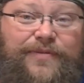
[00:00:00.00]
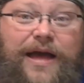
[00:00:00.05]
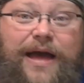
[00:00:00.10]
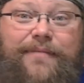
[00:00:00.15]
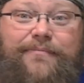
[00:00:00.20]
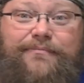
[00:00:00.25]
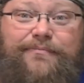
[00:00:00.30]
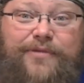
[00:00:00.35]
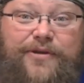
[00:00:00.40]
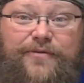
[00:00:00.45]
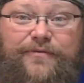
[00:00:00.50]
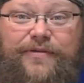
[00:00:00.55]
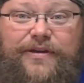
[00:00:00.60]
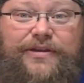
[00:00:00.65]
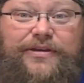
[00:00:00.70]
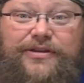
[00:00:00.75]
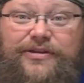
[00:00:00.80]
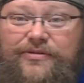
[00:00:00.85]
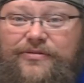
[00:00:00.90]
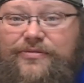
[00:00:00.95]
I'm
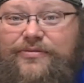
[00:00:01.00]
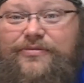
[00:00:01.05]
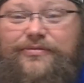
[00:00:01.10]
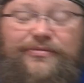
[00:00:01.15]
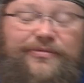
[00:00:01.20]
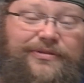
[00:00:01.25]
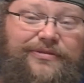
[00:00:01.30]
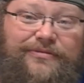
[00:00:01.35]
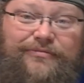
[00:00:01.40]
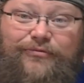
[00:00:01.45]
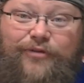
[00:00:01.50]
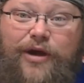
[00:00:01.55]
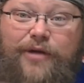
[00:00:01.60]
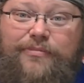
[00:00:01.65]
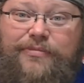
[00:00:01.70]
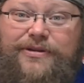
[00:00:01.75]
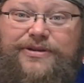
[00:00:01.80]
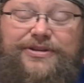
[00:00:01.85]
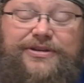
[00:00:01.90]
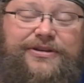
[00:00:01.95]
perfect, you
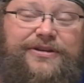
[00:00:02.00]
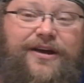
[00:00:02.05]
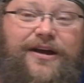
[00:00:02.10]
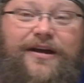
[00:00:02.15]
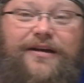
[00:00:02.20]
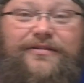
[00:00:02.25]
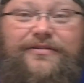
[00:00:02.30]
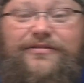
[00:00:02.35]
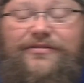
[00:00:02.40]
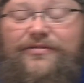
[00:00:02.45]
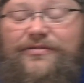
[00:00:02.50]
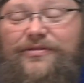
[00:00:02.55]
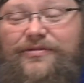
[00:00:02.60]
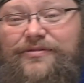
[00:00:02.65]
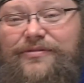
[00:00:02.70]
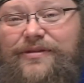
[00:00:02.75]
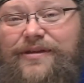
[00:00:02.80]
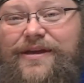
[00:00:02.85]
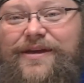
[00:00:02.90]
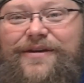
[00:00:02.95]
grab a bunch of cards,
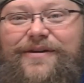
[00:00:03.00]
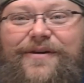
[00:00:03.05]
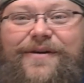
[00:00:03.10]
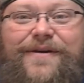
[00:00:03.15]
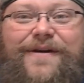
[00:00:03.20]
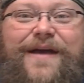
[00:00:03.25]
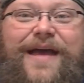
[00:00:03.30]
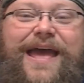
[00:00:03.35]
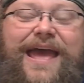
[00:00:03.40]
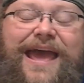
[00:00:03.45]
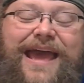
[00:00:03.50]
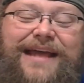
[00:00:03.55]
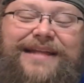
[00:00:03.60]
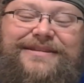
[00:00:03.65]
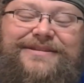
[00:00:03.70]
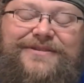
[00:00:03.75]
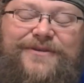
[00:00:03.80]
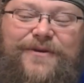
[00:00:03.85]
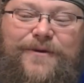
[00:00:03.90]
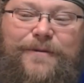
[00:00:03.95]

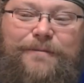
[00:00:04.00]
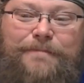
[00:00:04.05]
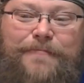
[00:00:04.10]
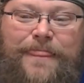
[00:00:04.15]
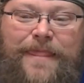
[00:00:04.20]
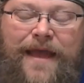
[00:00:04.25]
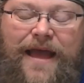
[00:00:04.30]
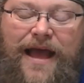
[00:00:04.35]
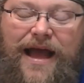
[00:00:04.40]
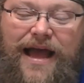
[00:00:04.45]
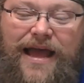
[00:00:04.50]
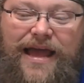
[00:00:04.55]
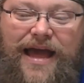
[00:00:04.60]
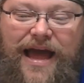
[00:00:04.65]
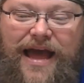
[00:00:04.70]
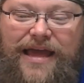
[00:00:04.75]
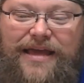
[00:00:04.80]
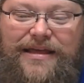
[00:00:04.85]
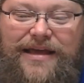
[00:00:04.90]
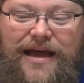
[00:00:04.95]
and so
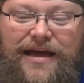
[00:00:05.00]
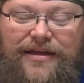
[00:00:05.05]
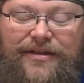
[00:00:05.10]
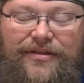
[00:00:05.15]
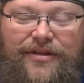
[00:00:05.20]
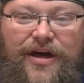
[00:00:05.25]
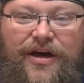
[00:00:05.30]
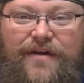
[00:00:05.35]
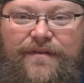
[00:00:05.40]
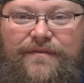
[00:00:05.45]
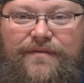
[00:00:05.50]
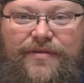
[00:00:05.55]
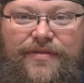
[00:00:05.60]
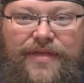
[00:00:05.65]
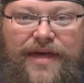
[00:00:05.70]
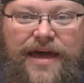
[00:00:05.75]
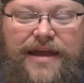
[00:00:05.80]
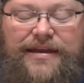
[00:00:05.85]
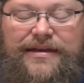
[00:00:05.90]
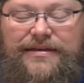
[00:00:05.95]
I
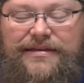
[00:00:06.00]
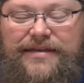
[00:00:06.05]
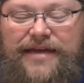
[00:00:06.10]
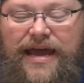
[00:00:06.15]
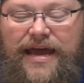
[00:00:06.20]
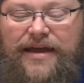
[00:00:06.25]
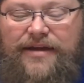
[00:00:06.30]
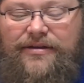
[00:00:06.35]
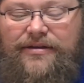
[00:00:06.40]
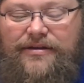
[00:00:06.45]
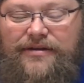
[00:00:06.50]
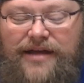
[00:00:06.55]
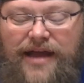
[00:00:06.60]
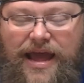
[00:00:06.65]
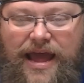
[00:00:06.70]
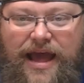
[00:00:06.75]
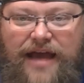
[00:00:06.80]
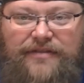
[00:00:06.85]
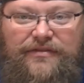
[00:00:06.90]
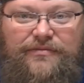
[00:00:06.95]
love that entire
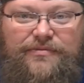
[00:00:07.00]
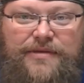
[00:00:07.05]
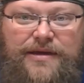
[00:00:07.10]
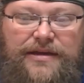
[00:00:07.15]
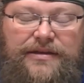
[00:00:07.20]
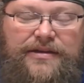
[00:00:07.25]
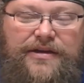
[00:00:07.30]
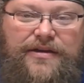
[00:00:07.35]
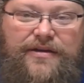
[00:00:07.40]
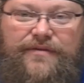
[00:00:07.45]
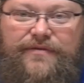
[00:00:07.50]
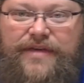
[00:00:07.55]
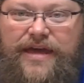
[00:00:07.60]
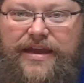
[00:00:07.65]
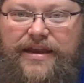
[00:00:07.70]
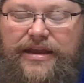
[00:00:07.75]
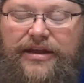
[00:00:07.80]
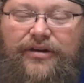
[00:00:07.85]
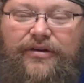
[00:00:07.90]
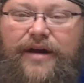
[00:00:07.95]
aspect of
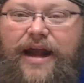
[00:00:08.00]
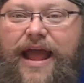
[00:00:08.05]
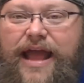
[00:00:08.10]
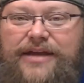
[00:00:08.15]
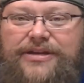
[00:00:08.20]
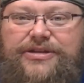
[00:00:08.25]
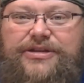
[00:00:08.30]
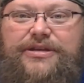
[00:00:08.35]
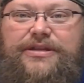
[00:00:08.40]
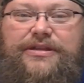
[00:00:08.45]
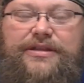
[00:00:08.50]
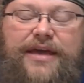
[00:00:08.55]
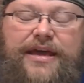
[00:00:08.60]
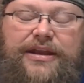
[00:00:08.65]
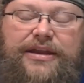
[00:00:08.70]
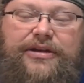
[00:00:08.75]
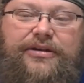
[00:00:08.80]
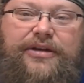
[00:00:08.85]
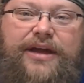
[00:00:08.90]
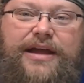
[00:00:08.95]
that interaction,
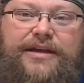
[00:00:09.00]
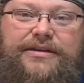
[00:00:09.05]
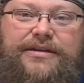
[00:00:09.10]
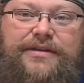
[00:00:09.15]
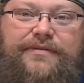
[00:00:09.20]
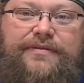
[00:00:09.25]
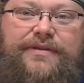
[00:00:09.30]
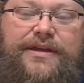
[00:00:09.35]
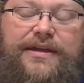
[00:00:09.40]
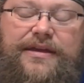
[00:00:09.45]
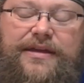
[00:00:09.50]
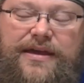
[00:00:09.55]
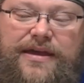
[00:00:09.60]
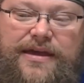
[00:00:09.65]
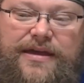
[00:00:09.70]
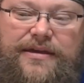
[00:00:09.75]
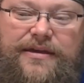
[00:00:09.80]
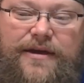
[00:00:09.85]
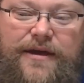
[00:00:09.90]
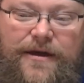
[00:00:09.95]
that interactivity,
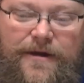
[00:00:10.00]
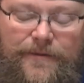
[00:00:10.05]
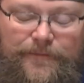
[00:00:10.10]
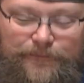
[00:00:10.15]
and